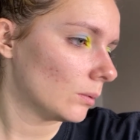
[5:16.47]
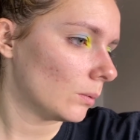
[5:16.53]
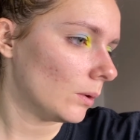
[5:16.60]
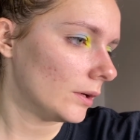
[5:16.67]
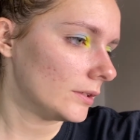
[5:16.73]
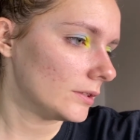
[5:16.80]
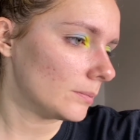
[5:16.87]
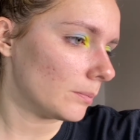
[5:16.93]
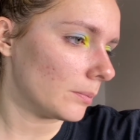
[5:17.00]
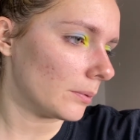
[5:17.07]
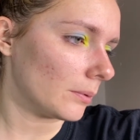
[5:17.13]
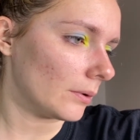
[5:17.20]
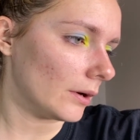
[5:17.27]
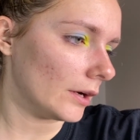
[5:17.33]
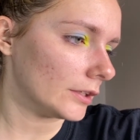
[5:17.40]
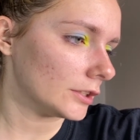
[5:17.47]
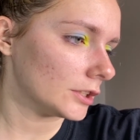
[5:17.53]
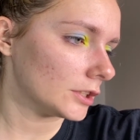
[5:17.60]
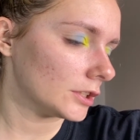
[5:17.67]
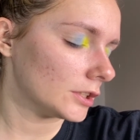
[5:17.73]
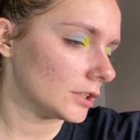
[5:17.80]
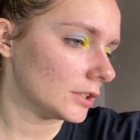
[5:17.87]
what
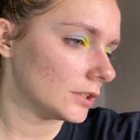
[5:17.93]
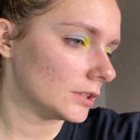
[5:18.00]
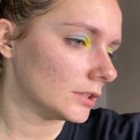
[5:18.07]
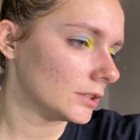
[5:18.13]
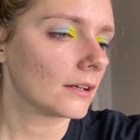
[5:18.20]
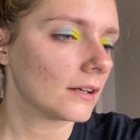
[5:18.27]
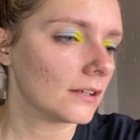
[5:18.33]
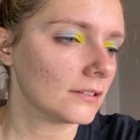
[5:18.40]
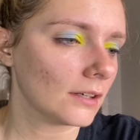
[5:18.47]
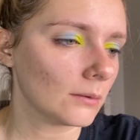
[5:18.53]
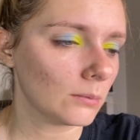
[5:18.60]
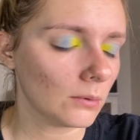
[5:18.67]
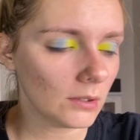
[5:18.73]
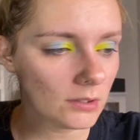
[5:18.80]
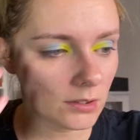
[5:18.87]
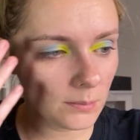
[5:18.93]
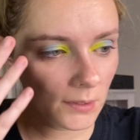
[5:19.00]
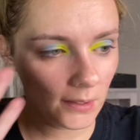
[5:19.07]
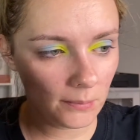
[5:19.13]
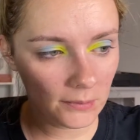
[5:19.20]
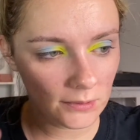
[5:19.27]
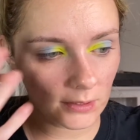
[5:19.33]
brush, because I want to be
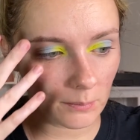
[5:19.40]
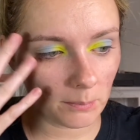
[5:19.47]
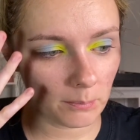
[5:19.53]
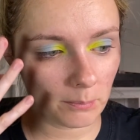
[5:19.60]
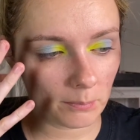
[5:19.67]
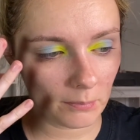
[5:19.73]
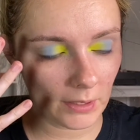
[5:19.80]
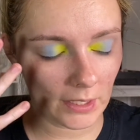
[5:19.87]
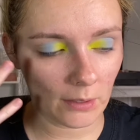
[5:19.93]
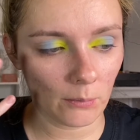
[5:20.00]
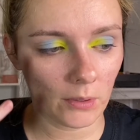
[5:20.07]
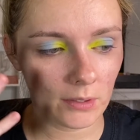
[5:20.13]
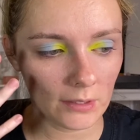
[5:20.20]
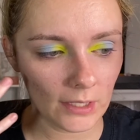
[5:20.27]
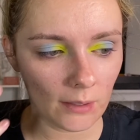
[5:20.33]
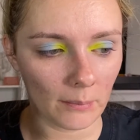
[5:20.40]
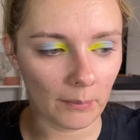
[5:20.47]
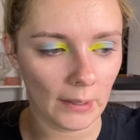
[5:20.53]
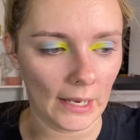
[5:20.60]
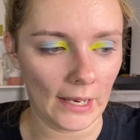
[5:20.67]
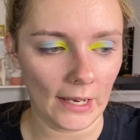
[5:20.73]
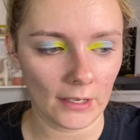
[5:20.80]
able to, like, I want like a
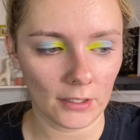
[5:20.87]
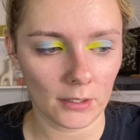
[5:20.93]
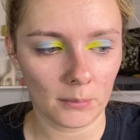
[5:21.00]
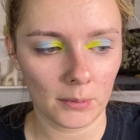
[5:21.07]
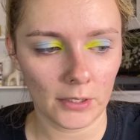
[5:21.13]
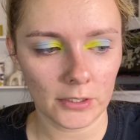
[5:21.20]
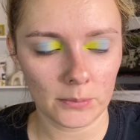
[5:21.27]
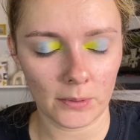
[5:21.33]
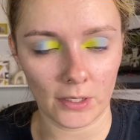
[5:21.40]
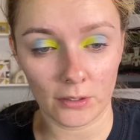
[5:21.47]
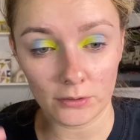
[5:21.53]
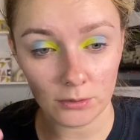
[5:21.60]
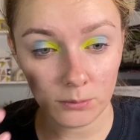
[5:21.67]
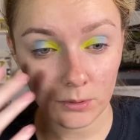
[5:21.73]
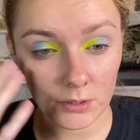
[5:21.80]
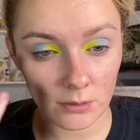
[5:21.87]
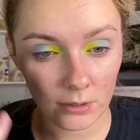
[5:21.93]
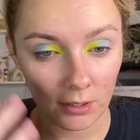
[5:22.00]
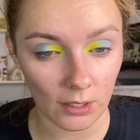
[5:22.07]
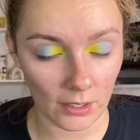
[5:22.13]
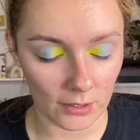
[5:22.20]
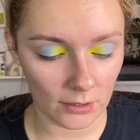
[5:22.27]
packer brush, but I also want to
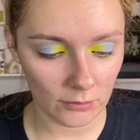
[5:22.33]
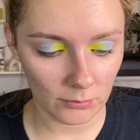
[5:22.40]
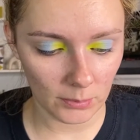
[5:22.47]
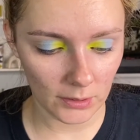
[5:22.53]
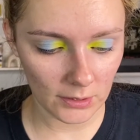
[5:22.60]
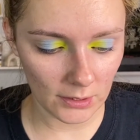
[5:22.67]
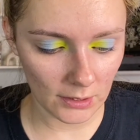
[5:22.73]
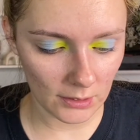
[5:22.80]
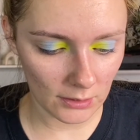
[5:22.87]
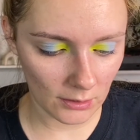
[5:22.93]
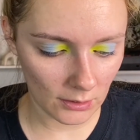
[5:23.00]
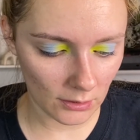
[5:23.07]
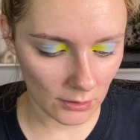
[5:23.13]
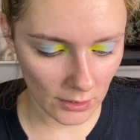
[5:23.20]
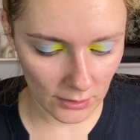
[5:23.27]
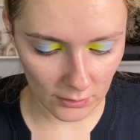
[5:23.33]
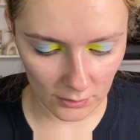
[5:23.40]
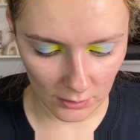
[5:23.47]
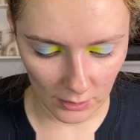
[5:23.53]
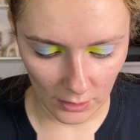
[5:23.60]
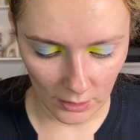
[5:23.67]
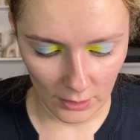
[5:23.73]
kind of blend it into the
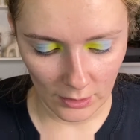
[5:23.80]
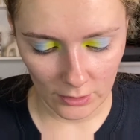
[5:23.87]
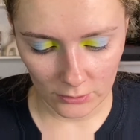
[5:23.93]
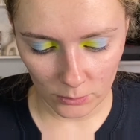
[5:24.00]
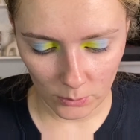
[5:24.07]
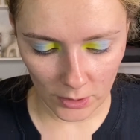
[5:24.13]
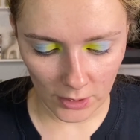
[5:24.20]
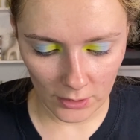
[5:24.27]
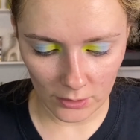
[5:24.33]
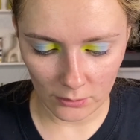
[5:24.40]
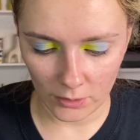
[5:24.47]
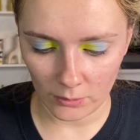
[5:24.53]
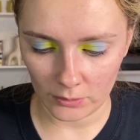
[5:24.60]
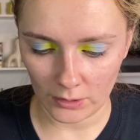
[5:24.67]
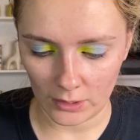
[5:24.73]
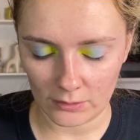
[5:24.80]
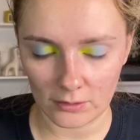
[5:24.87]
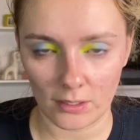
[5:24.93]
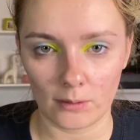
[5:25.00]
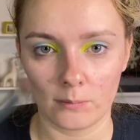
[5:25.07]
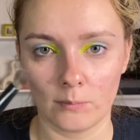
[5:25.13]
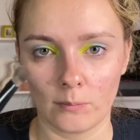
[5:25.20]
crease. So we're kind of going with that
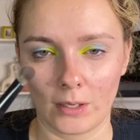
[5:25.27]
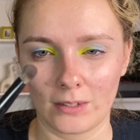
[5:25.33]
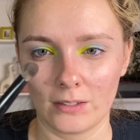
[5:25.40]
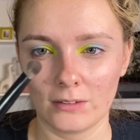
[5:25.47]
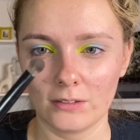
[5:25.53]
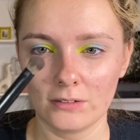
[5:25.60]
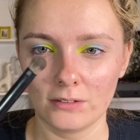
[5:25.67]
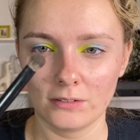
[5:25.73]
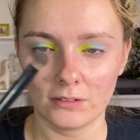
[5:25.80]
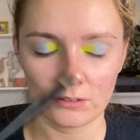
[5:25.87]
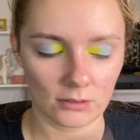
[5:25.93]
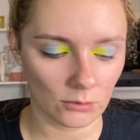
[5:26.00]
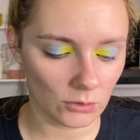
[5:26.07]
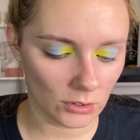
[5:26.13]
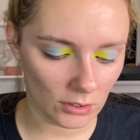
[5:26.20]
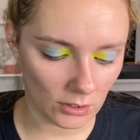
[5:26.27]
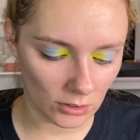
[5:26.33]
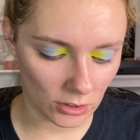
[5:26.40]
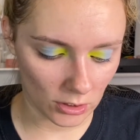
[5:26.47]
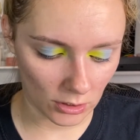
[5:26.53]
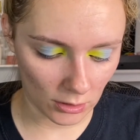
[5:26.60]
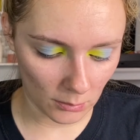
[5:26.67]
same, I think this is a Sonia
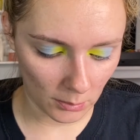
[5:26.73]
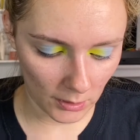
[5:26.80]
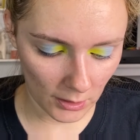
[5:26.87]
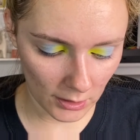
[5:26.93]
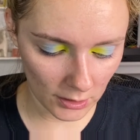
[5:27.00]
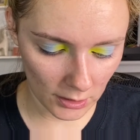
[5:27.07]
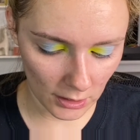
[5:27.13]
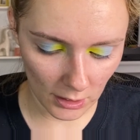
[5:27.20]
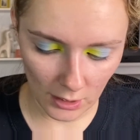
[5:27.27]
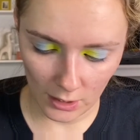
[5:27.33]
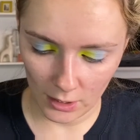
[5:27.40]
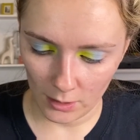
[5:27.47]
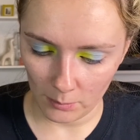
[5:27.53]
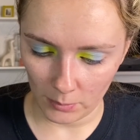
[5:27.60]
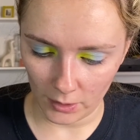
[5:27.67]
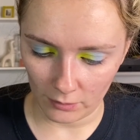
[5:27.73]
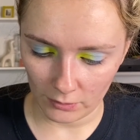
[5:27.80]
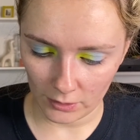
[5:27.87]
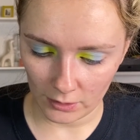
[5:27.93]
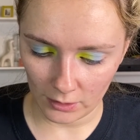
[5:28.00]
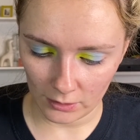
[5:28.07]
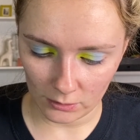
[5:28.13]
Kashuk brush, but
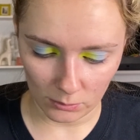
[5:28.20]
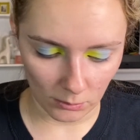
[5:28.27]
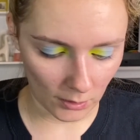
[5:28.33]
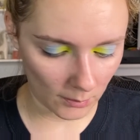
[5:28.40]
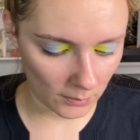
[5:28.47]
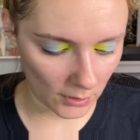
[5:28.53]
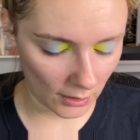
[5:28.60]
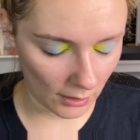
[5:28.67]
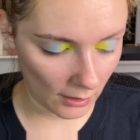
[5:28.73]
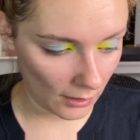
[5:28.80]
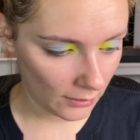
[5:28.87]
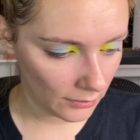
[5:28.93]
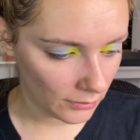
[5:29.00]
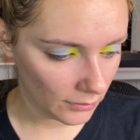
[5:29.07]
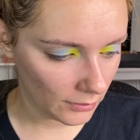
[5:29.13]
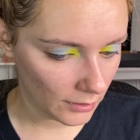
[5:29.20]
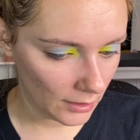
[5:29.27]
everything's rubbed off.